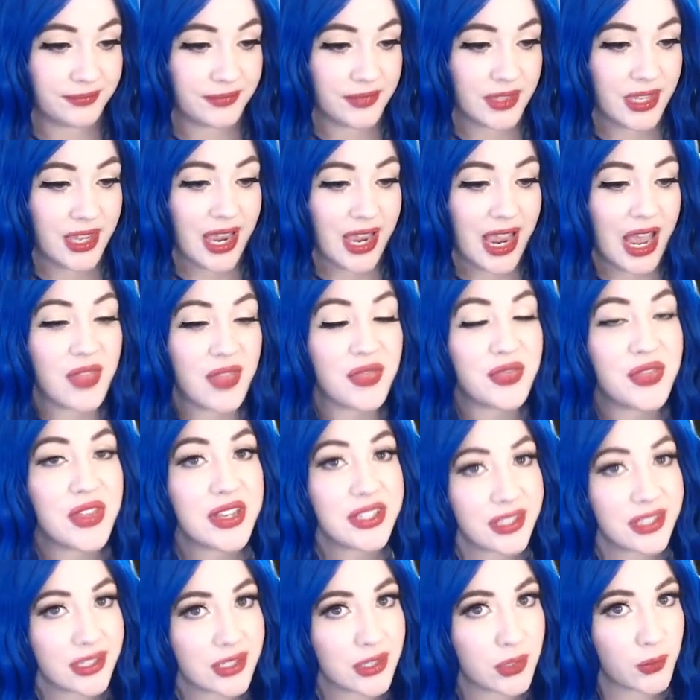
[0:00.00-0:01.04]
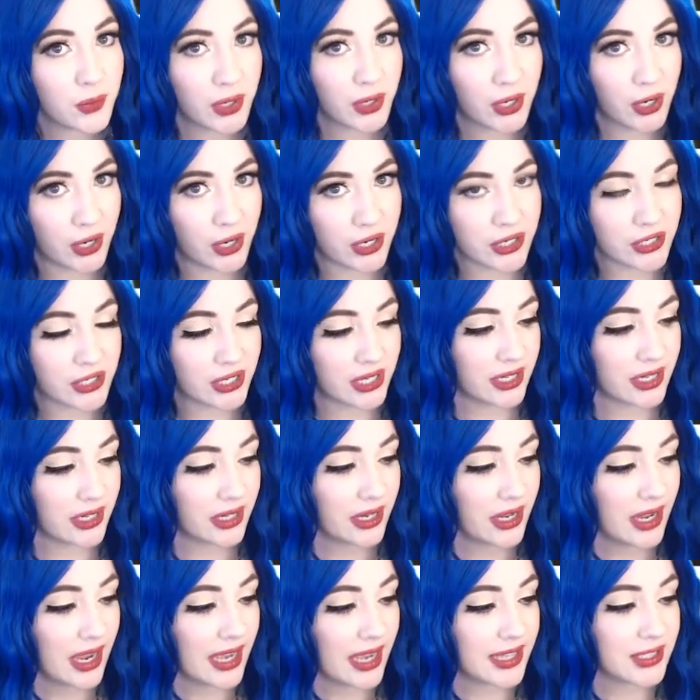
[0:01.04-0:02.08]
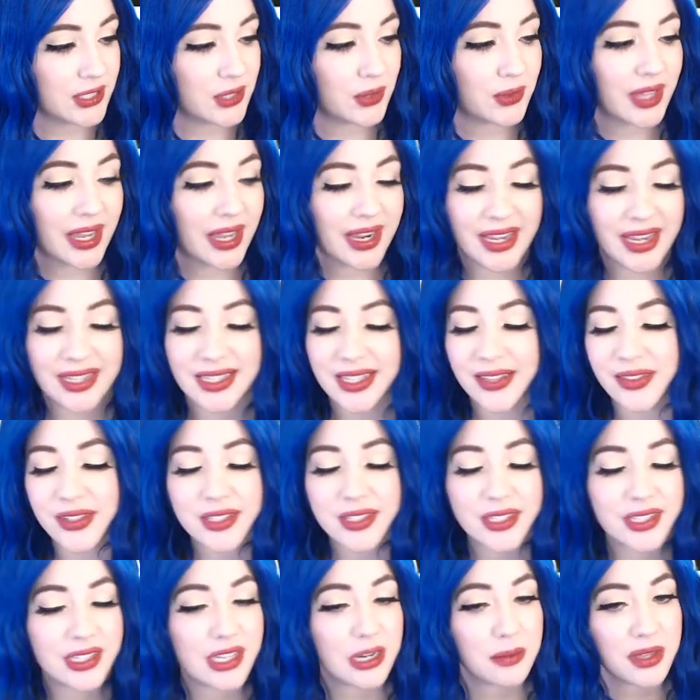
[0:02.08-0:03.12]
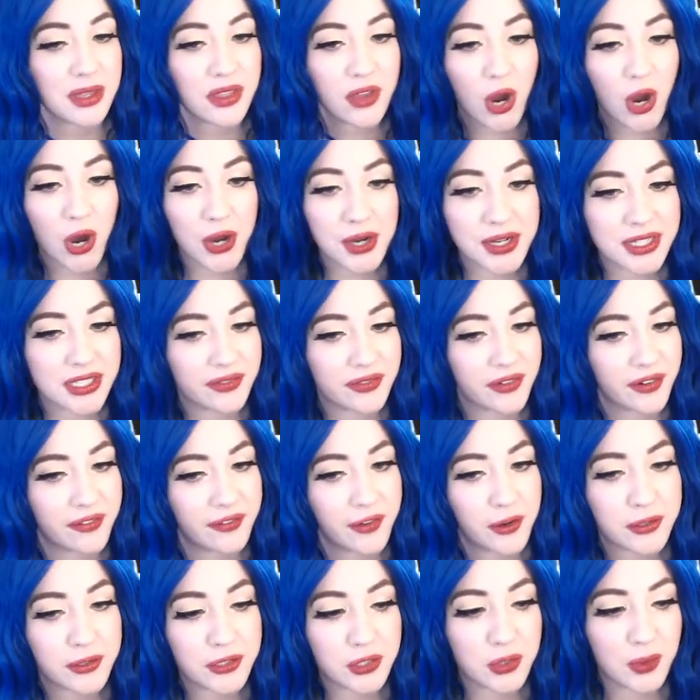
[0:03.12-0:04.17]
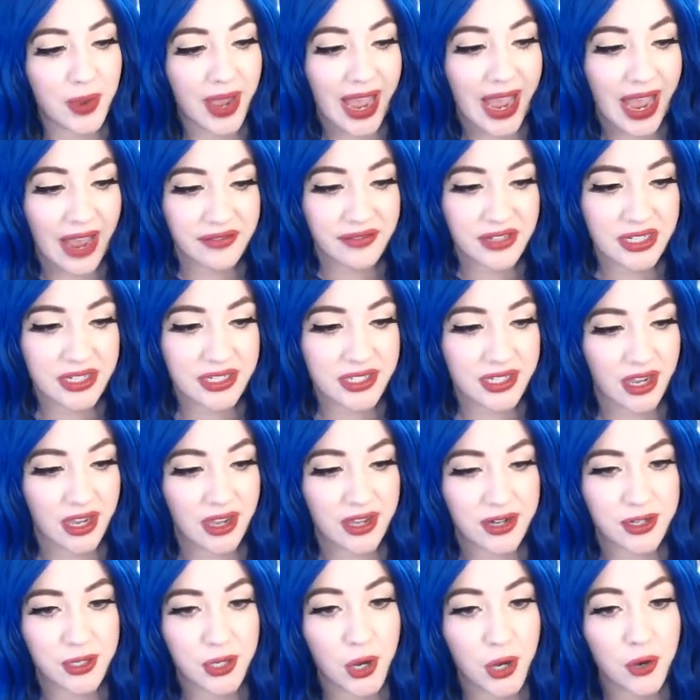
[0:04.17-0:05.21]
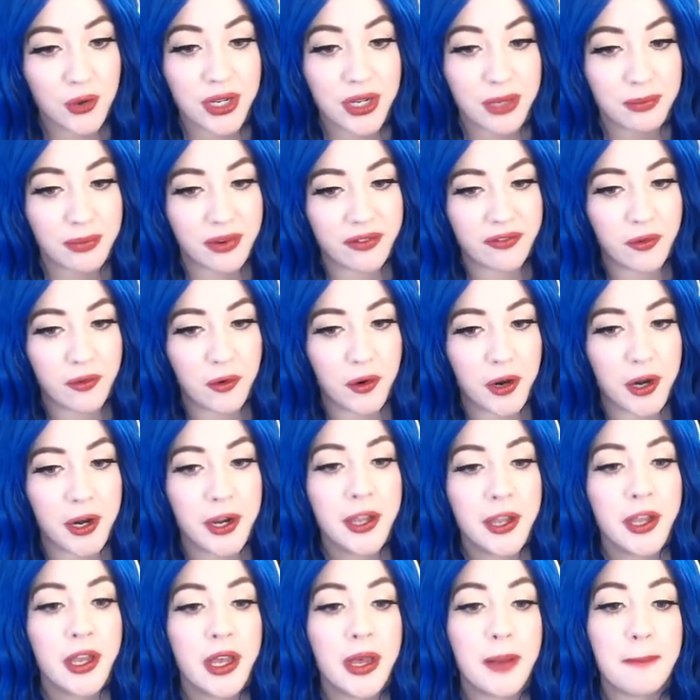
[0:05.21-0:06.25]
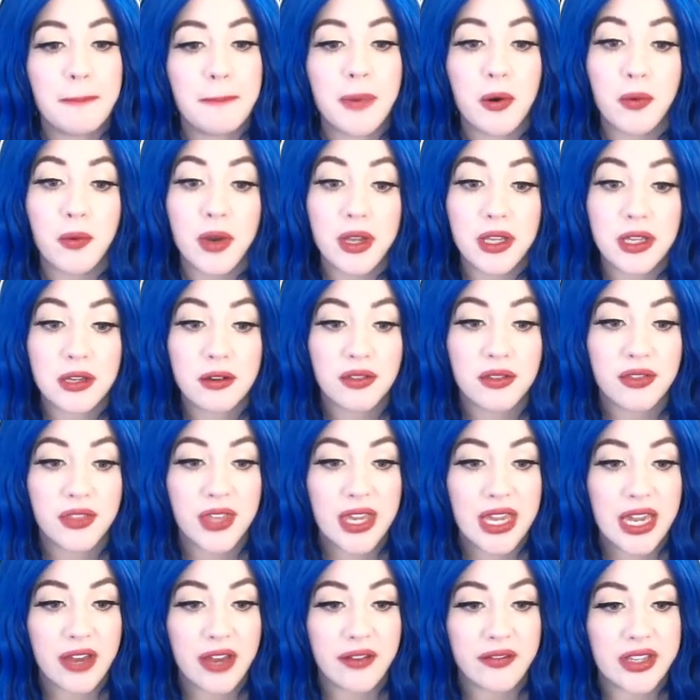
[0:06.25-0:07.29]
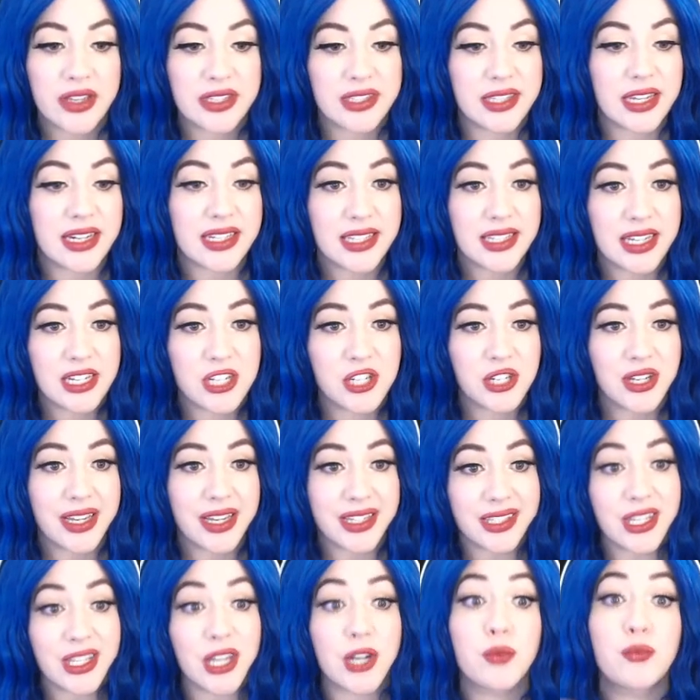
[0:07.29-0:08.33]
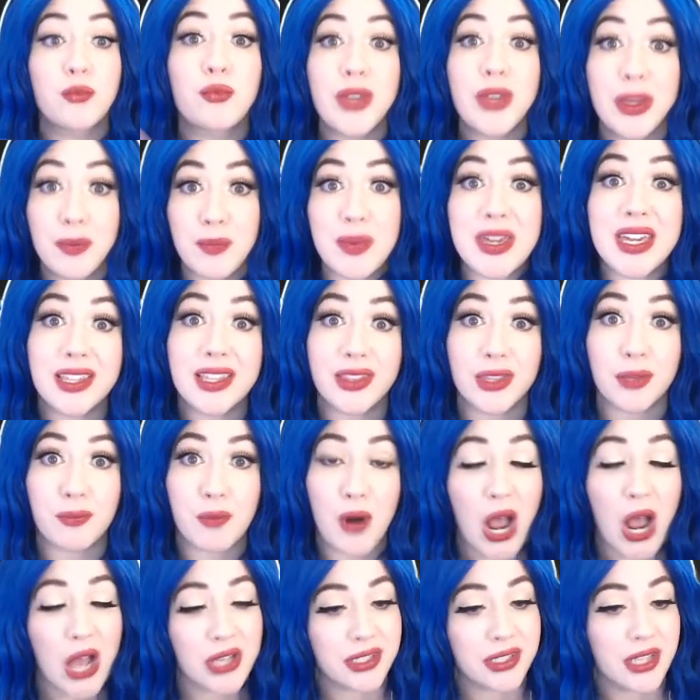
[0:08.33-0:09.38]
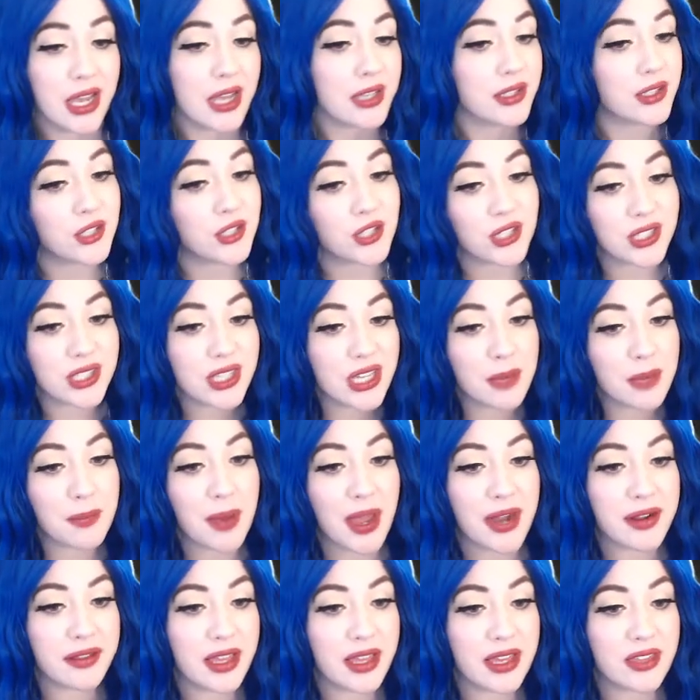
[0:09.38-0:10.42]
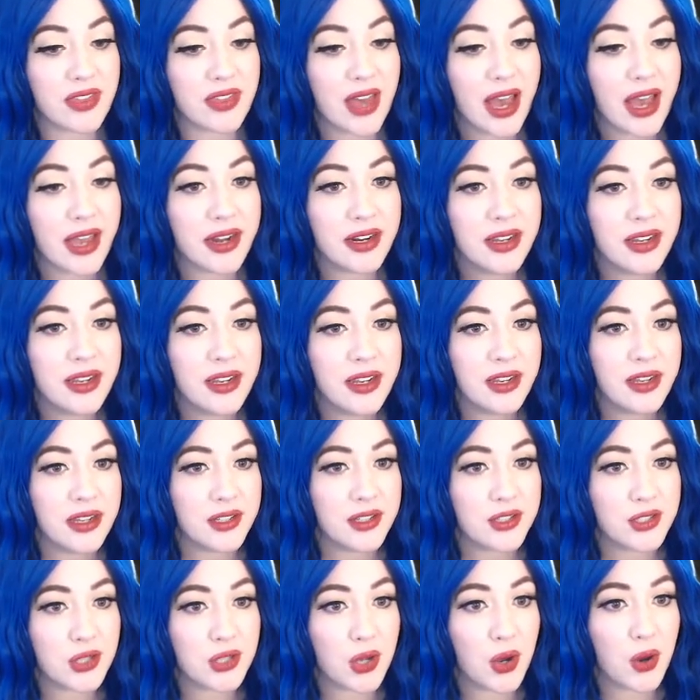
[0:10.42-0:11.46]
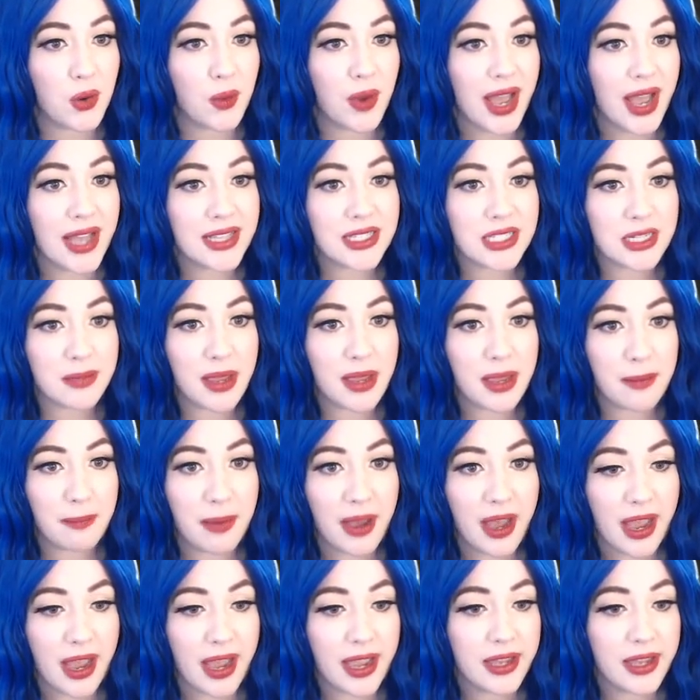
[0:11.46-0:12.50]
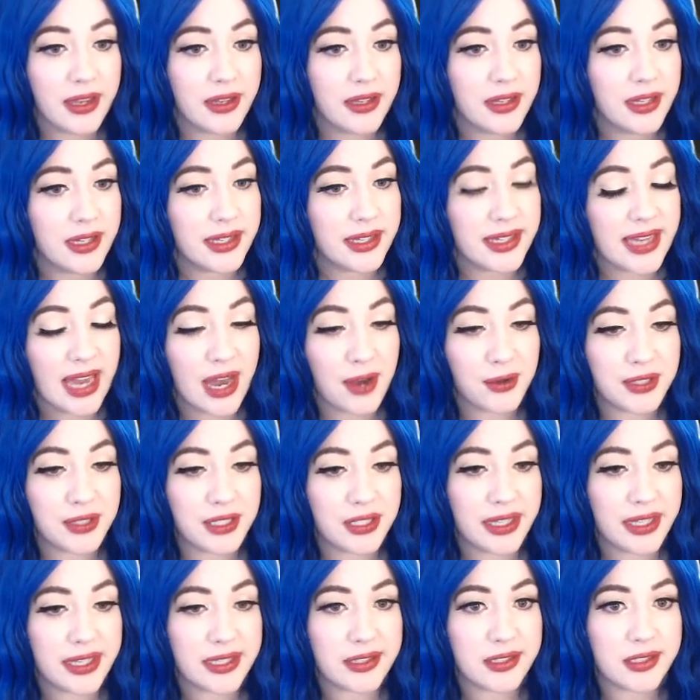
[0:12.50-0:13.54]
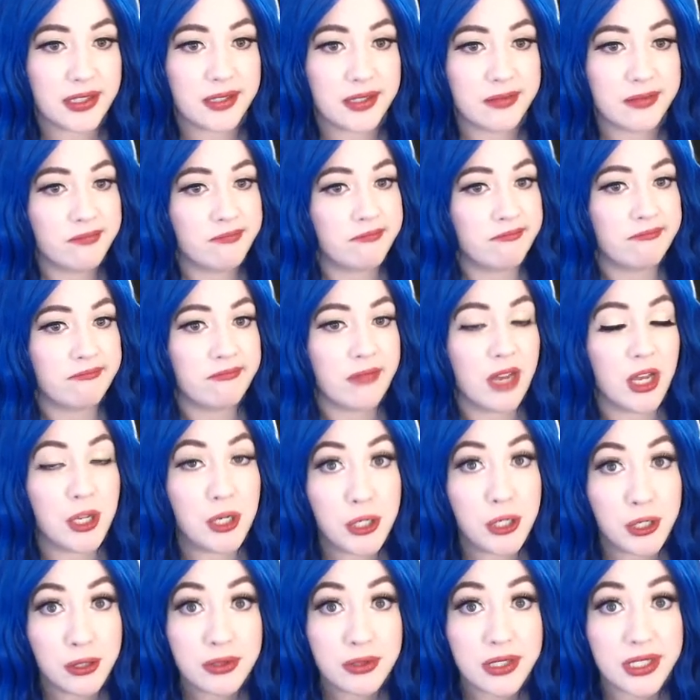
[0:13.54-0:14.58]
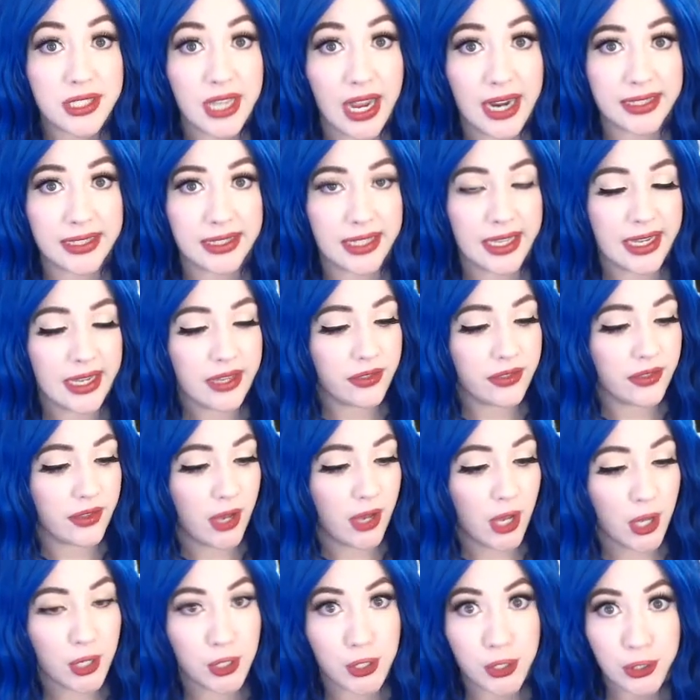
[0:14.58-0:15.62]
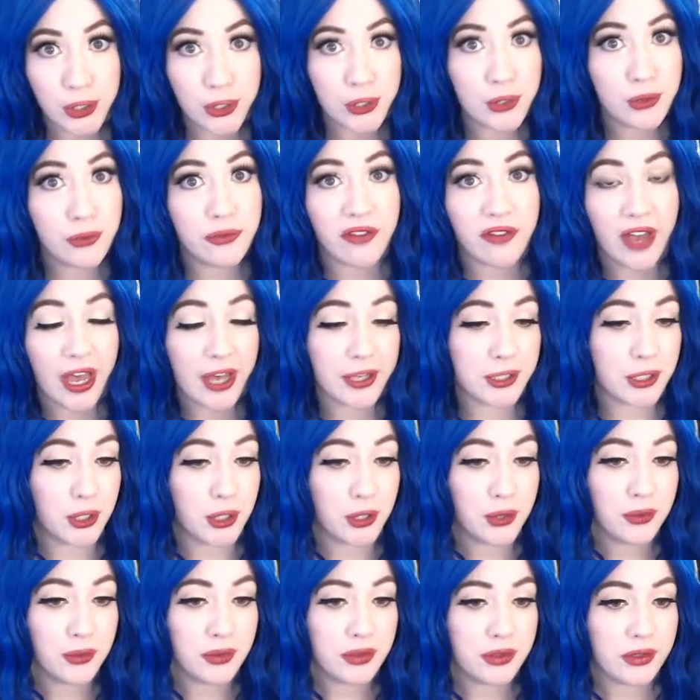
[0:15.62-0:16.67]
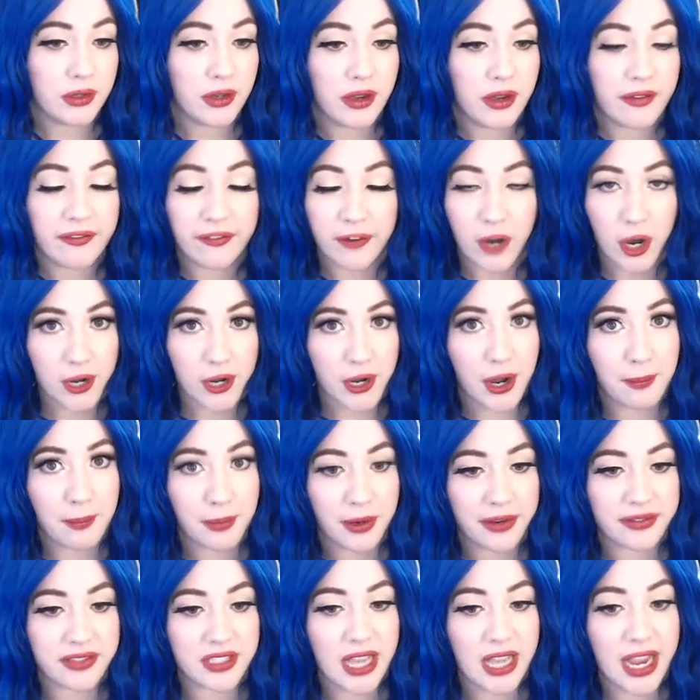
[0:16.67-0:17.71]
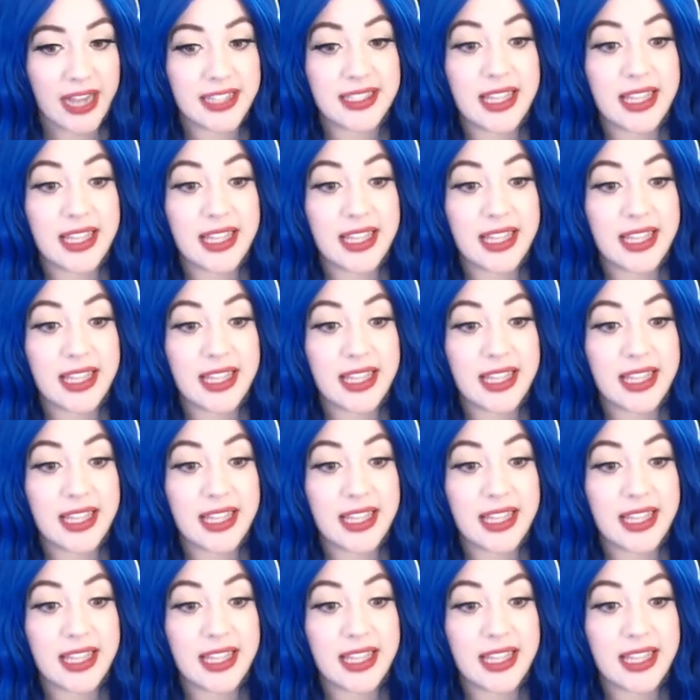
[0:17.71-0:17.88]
And this is the recursion. And so, like I said, this is going to be the hardest for folks who haven't done coding before. But what you can think of is that essentially it's going to repeat the process. Just think about it like that. So estimate pi calculates a new side length, a new value for our number of sides, and